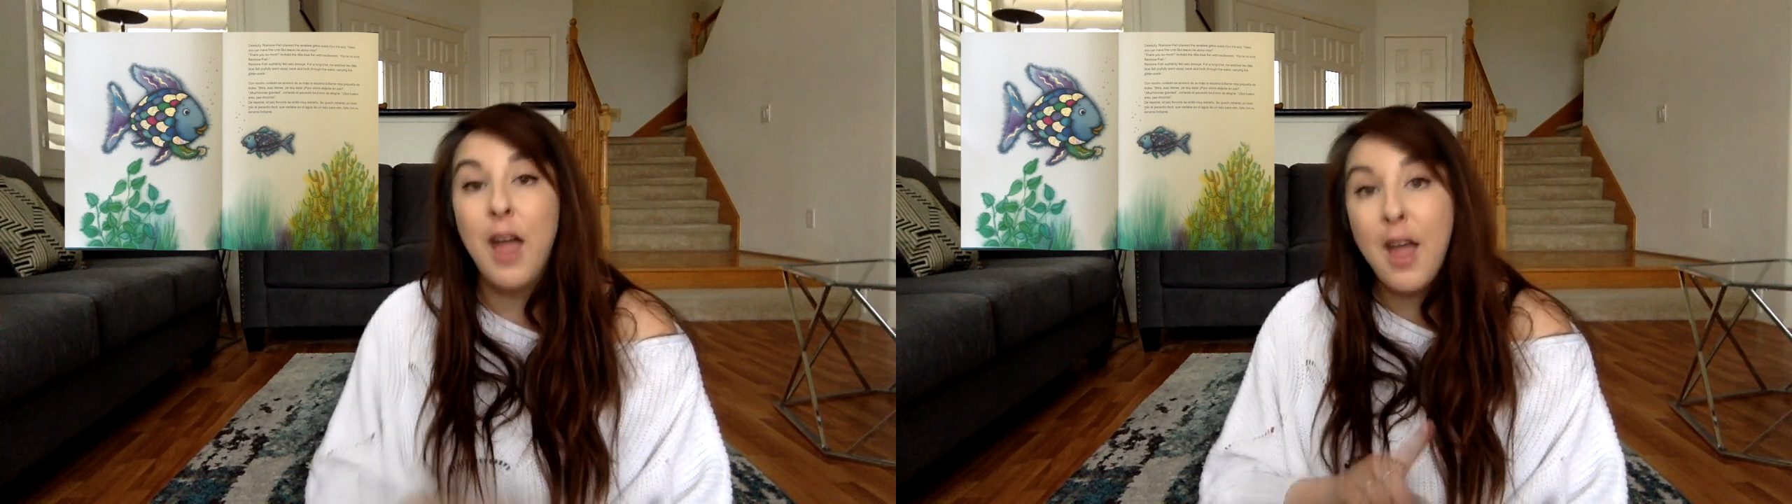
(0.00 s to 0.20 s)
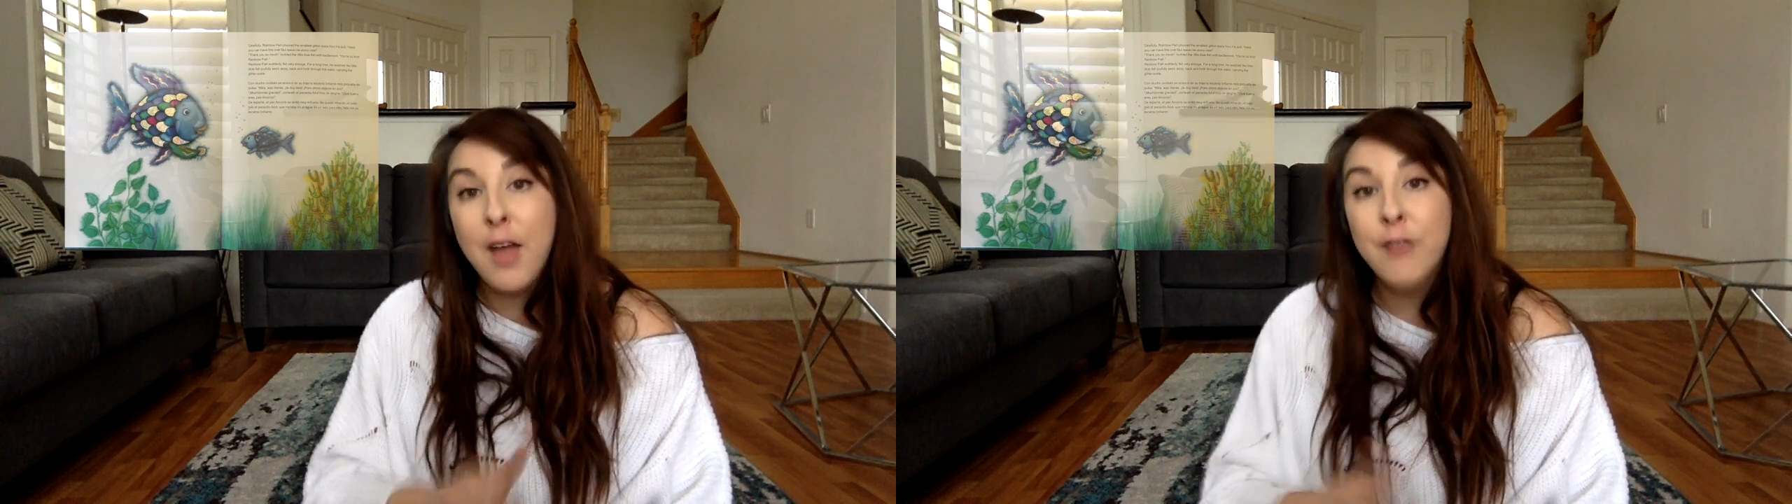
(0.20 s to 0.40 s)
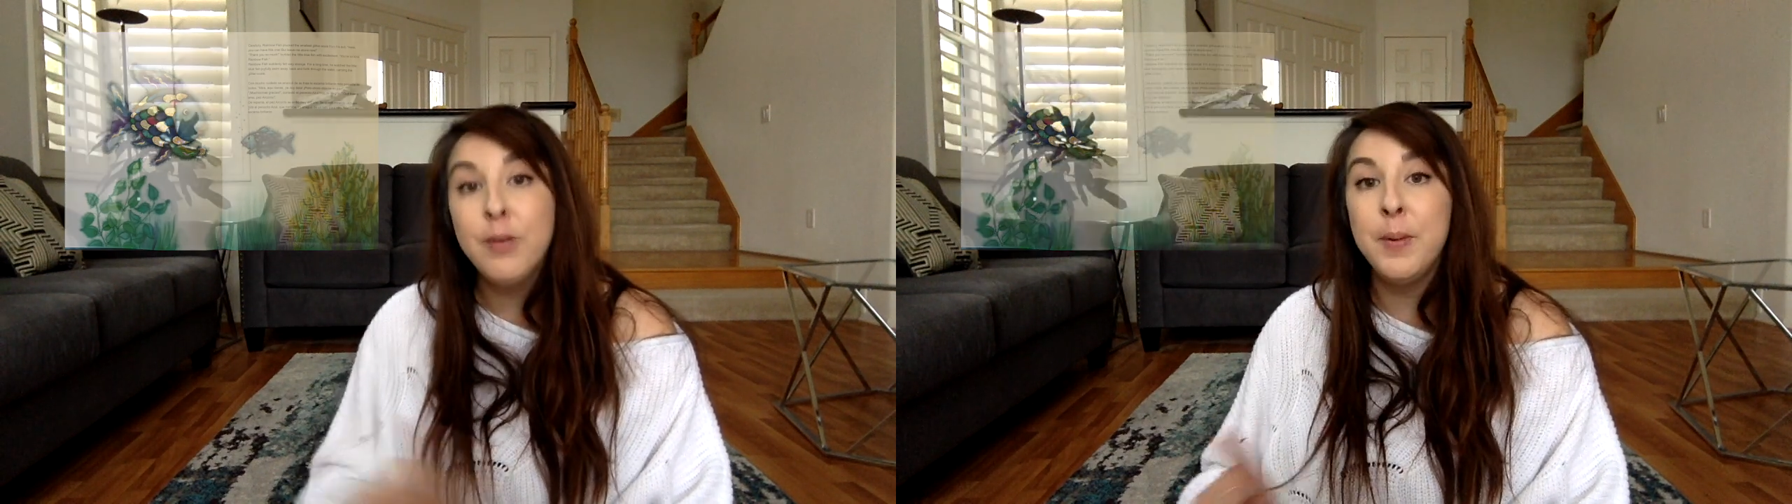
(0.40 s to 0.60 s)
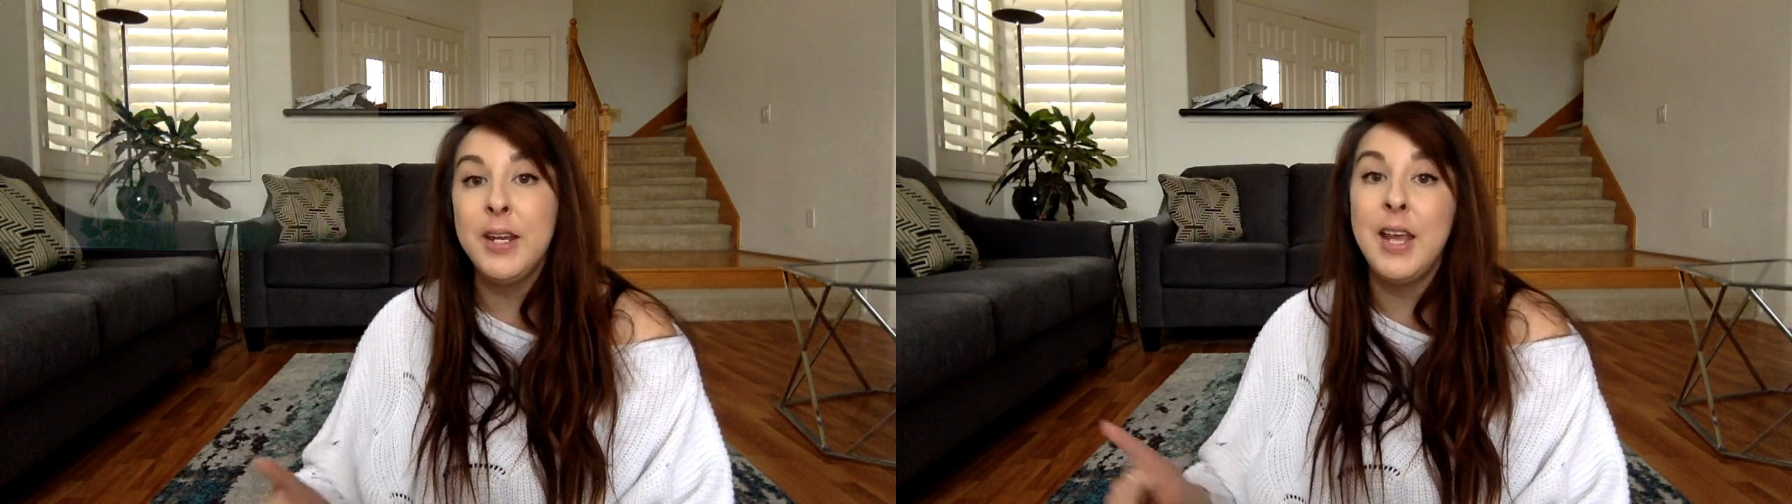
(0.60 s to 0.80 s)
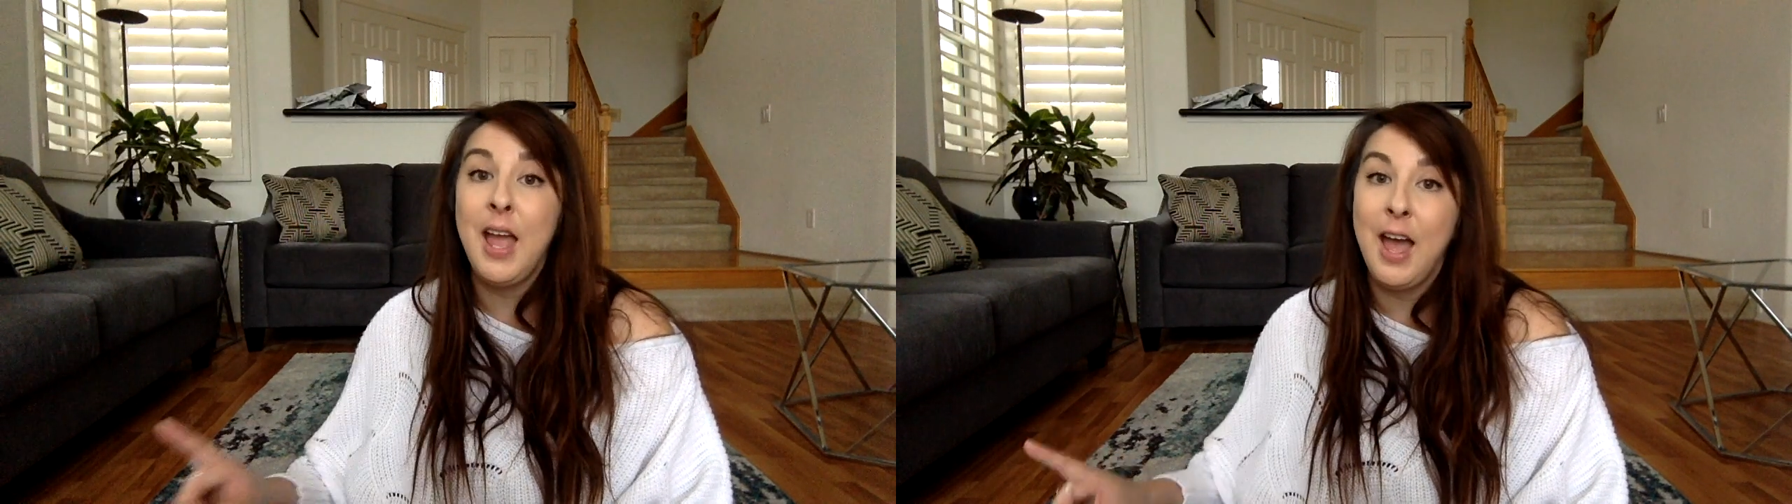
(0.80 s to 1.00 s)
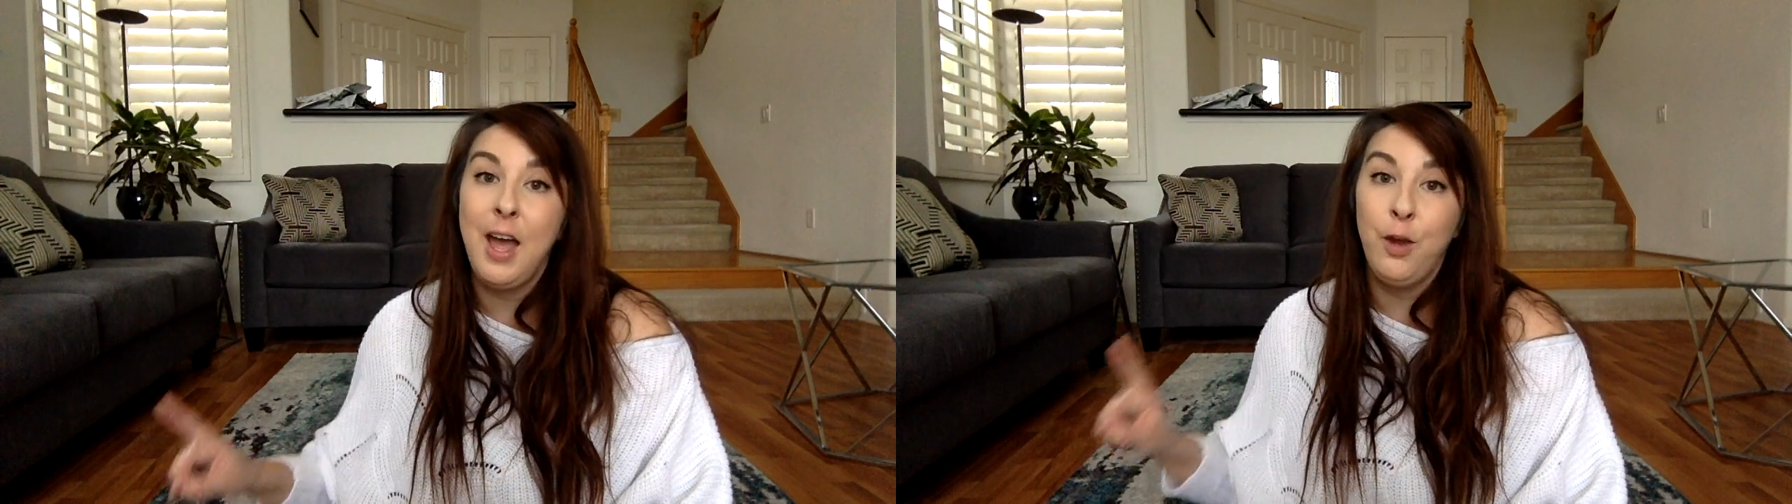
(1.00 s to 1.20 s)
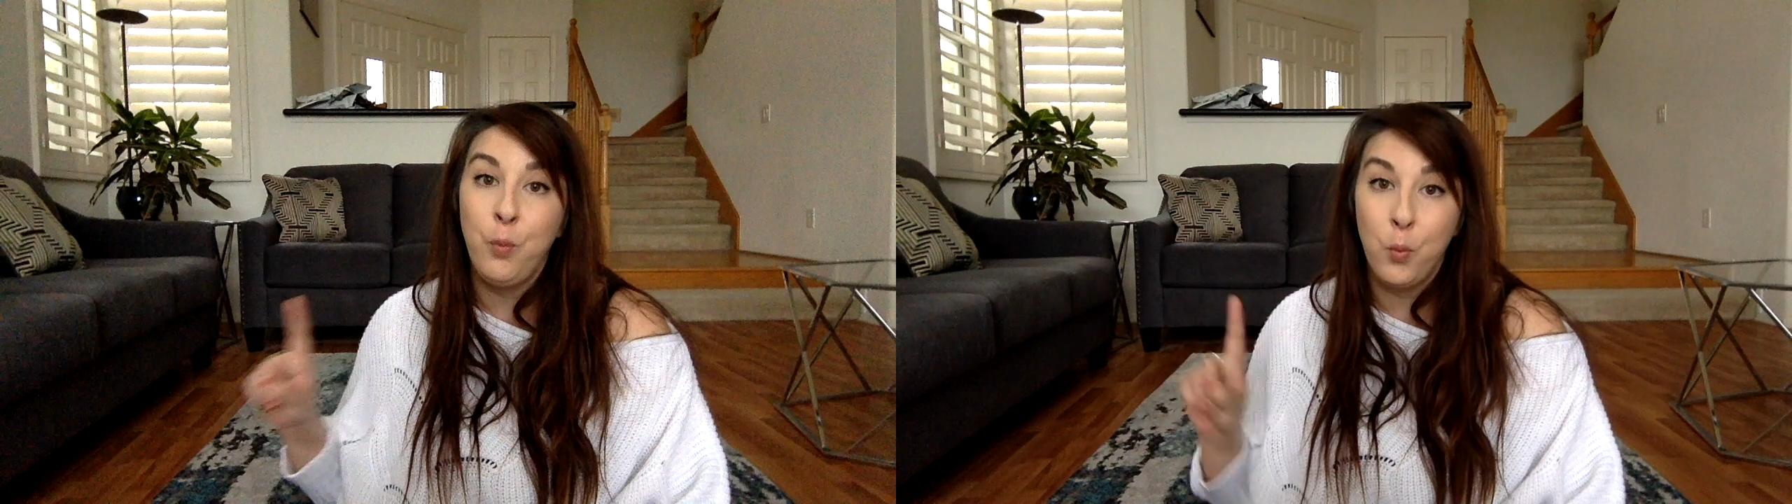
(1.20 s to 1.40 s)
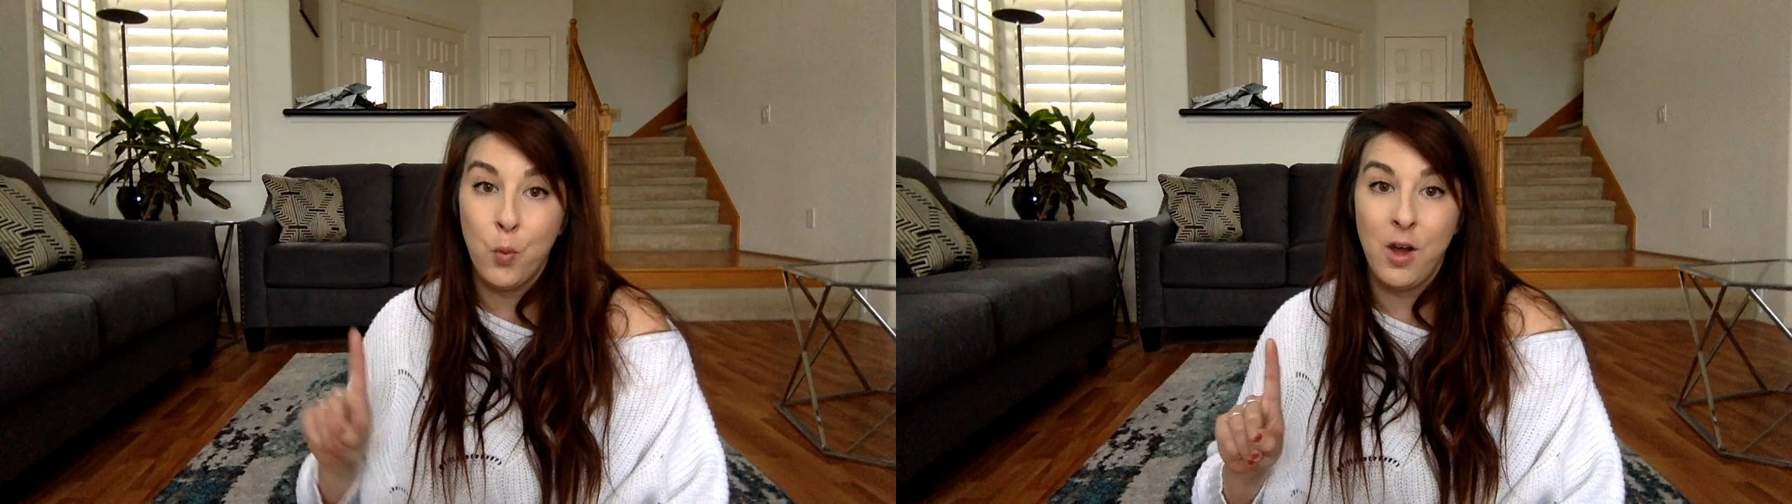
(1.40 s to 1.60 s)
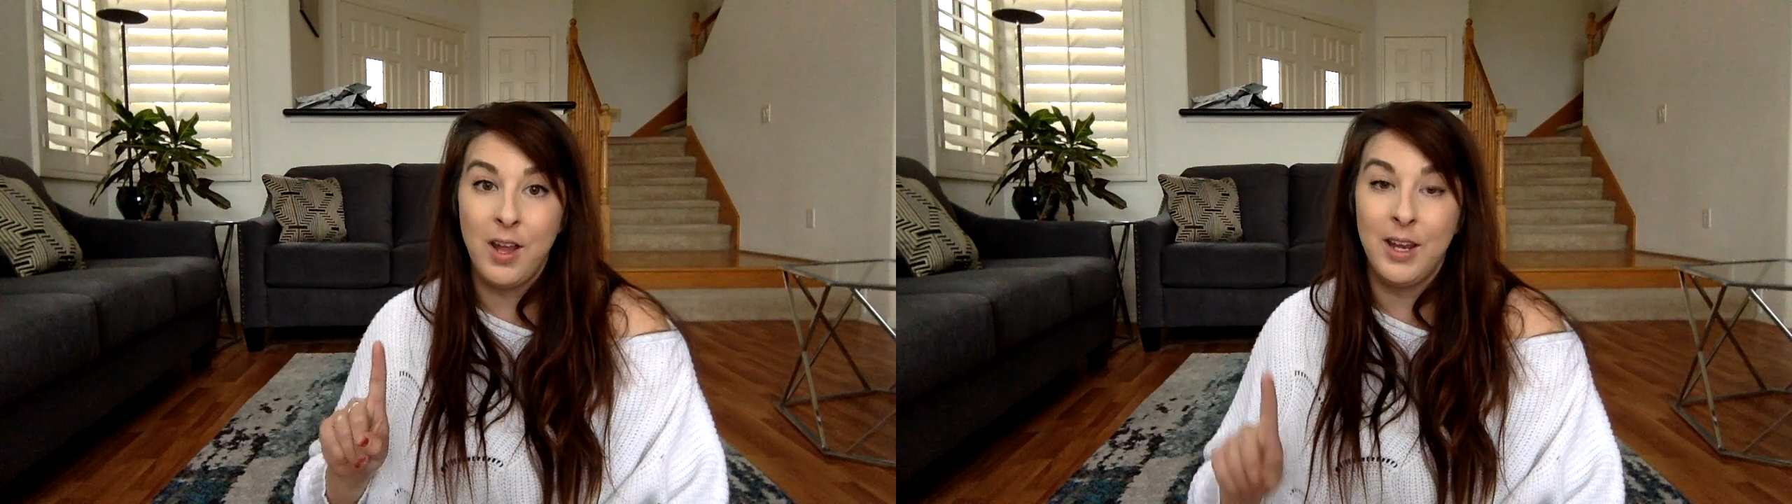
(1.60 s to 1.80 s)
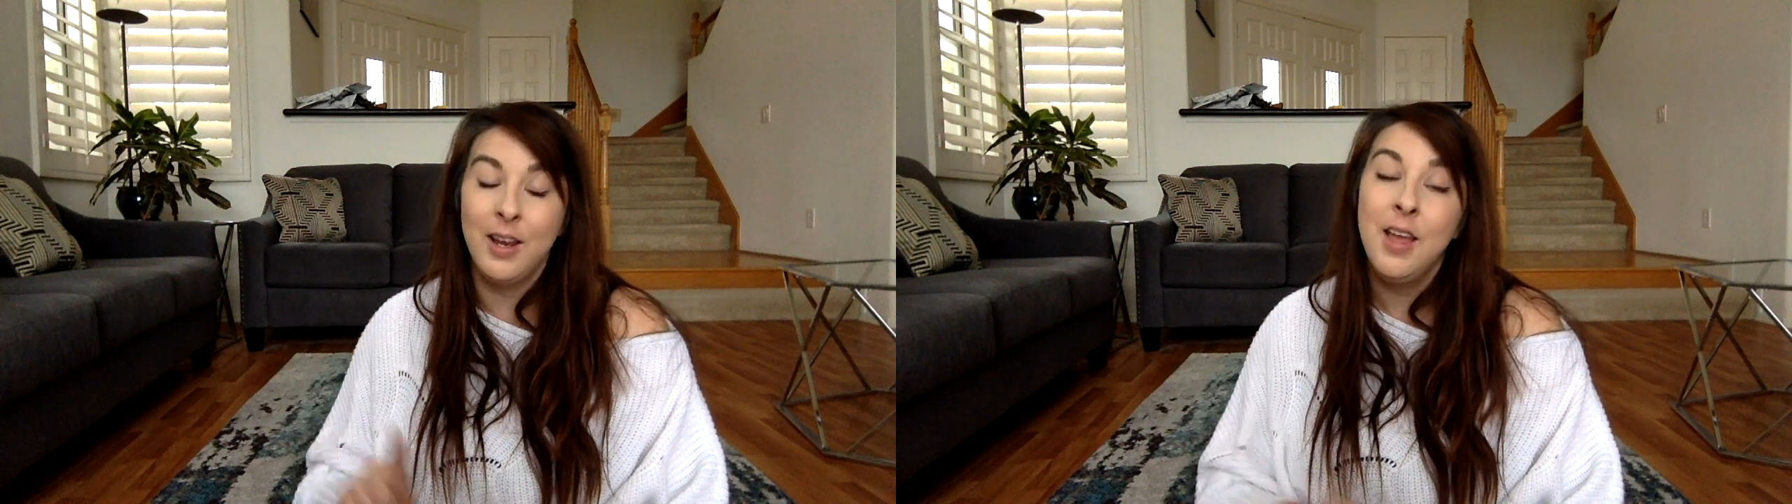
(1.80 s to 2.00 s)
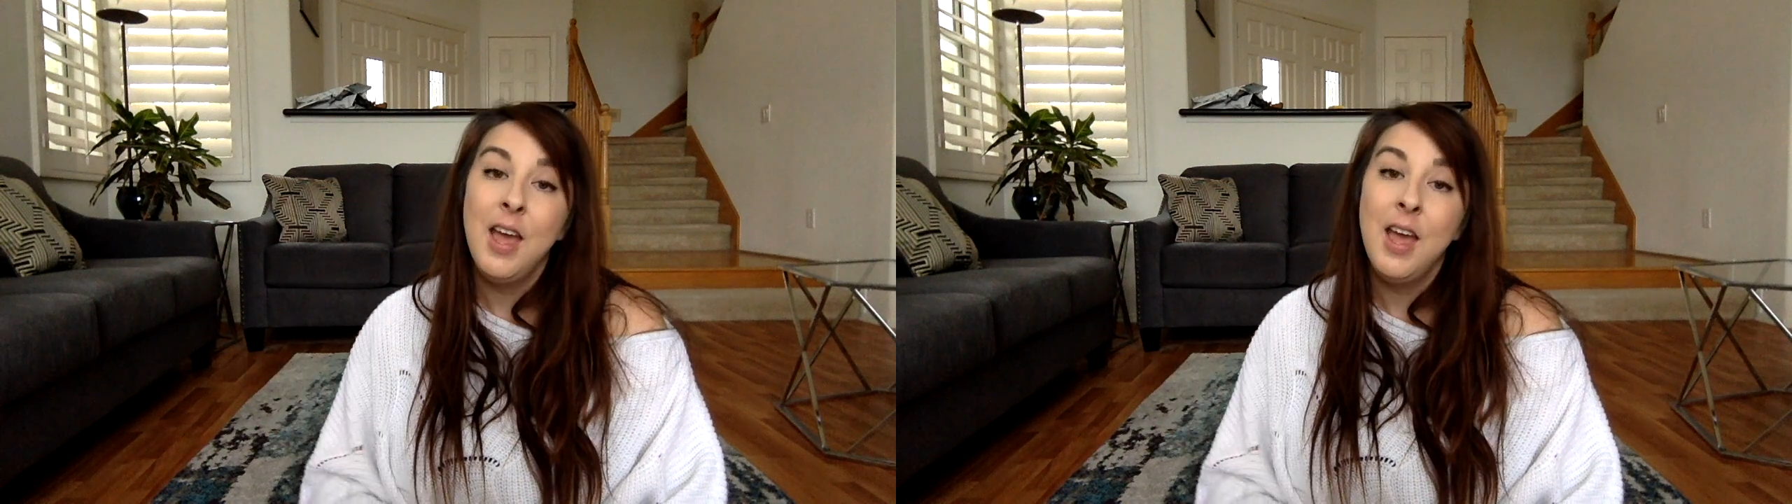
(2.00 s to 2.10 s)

everybody had one.